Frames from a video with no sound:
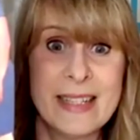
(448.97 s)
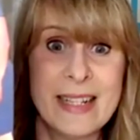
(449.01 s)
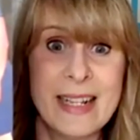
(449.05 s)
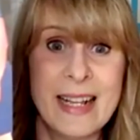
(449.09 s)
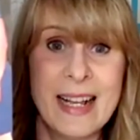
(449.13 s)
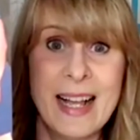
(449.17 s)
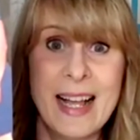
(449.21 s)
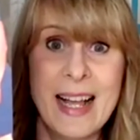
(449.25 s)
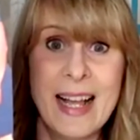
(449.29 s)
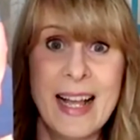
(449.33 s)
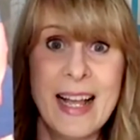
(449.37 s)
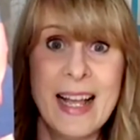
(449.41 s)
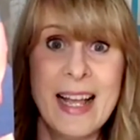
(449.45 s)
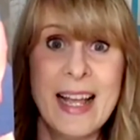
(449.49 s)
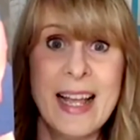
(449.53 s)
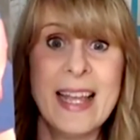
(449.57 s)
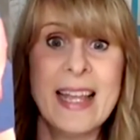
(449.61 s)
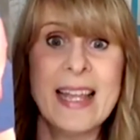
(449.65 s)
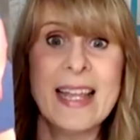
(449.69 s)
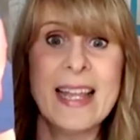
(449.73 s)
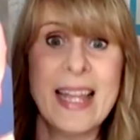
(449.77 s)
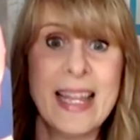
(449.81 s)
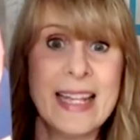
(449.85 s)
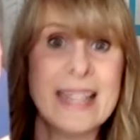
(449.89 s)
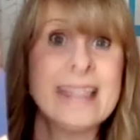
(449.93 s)
I
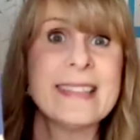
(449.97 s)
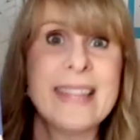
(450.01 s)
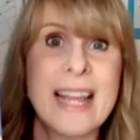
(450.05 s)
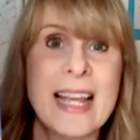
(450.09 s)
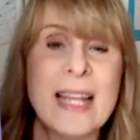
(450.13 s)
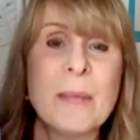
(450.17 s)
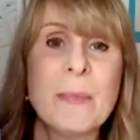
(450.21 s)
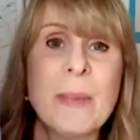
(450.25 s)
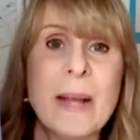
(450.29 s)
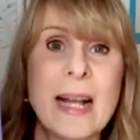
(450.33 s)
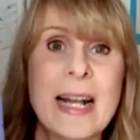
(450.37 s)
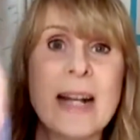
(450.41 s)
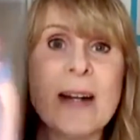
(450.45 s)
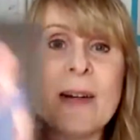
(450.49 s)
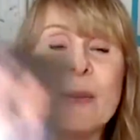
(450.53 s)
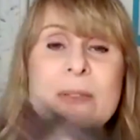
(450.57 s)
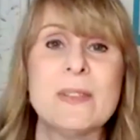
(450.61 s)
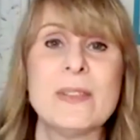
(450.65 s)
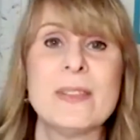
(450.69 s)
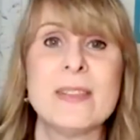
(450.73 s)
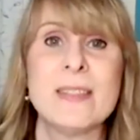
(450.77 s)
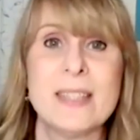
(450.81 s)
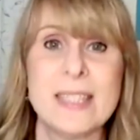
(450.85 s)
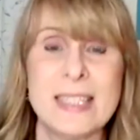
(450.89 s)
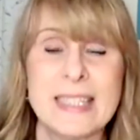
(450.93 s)
gained 10
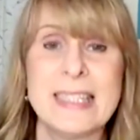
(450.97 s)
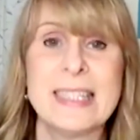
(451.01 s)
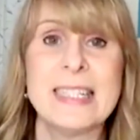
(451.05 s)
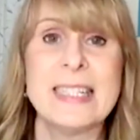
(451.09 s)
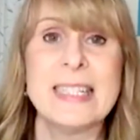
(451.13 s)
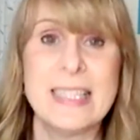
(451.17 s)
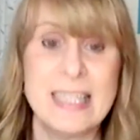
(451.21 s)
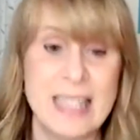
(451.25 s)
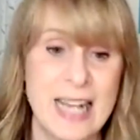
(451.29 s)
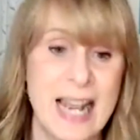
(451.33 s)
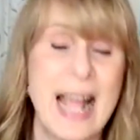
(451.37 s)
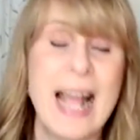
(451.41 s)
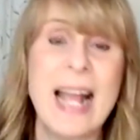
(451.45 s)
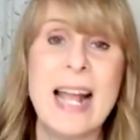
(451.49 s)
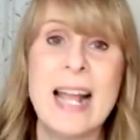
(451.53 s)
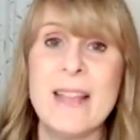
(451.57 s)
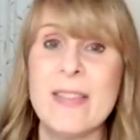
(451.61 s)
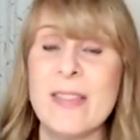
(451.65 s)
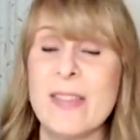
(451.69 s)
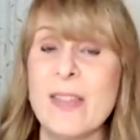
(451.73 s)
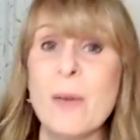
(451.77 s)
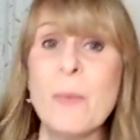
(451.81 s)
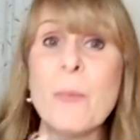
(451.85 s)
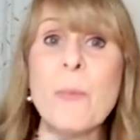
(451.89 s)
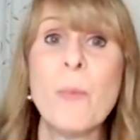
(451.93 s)
pounds
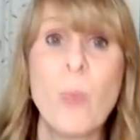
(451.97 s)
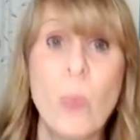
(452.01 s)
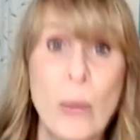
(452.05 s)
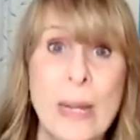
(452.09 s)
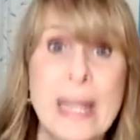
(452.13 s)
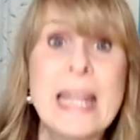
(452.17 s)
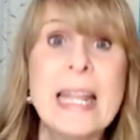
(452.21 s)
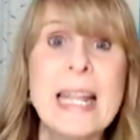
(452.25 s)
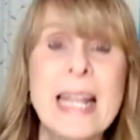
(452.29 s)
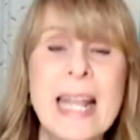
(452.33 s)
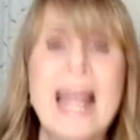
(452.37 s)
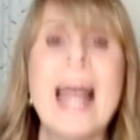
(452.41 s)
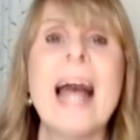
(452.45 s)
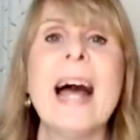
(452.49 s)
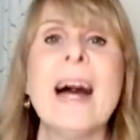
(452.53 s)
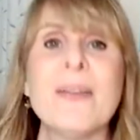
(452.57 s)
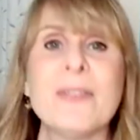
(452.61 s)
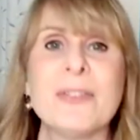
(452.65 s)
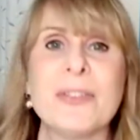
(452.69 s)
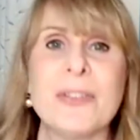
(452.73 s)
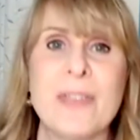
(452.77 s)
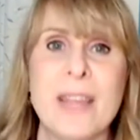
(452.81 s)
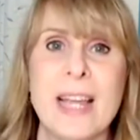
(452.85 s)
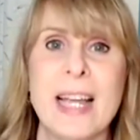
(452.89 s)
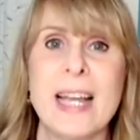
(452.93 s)
the week
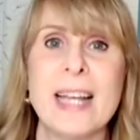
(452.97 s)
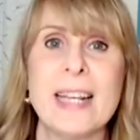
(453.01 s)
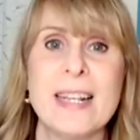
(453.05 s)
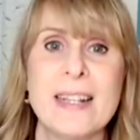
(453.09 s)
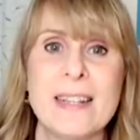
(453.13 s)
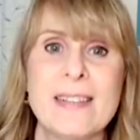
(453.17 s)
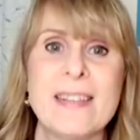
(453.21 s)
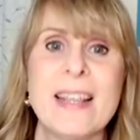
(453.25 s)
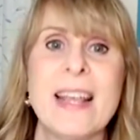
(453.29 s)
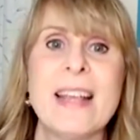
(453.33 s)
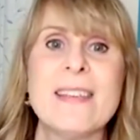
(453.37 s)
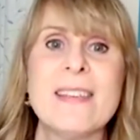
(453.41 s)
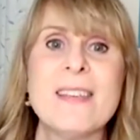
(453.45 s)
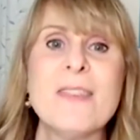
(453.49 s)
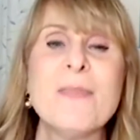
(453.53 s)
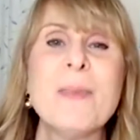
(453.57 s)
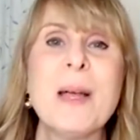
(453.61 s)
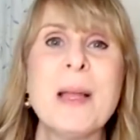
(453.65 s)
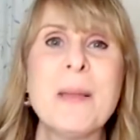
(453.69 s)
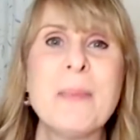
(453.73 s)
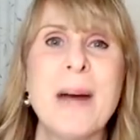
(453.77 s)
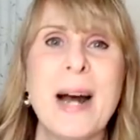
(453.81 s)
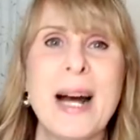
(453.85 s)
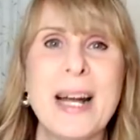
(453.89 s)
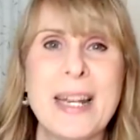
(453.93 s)
after that. It's as if my
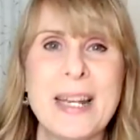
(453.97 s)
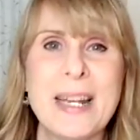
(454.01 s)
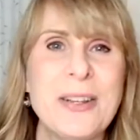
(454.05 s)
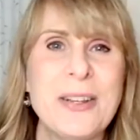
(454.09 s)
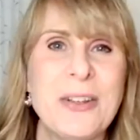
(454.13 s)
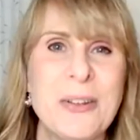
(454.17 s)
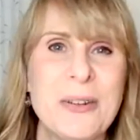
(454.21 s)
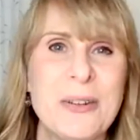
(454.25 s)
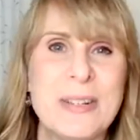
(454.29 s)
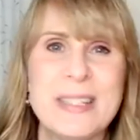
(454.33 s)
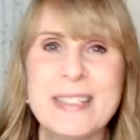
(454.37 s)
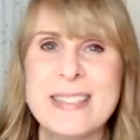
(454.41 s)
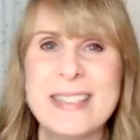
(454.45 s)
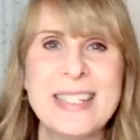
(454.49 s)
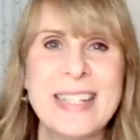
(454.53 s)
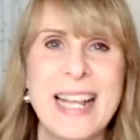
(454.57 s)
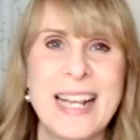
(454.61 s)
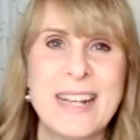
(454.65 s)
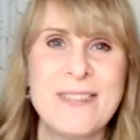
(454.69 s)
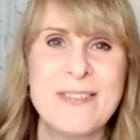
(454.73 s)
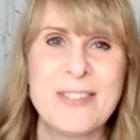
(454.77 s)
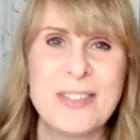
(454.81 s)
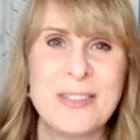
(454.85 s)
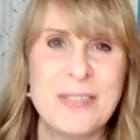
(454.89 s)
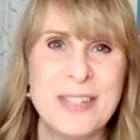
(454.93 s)
body knew it didn't
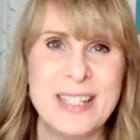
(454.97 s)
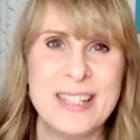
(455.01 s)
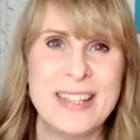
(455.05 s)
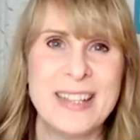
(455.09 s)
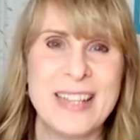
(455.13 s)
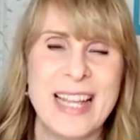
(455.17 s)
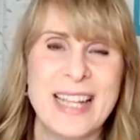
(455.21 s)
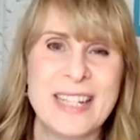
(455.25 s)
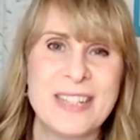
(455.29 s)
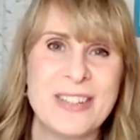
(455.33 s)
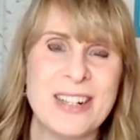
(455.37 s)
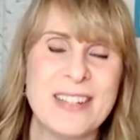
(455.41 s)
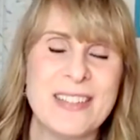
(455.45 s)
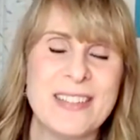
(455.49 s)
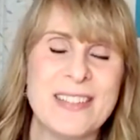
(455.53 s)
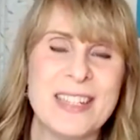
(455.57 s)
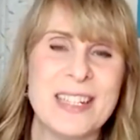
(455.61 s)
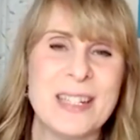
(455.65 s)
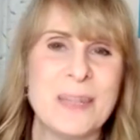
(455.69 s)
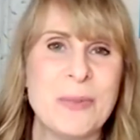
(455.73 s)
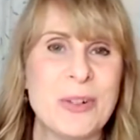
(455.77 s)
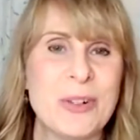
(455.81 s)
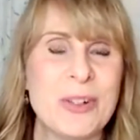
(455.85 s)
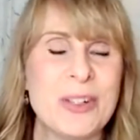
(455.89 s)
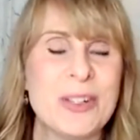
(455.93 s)
have to fit in that dress
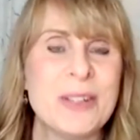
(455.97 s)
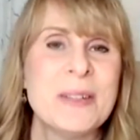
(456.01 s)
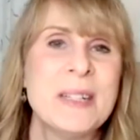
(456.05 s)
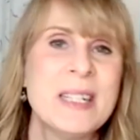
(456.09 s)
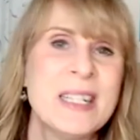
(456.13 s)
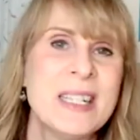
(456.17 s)
anymore.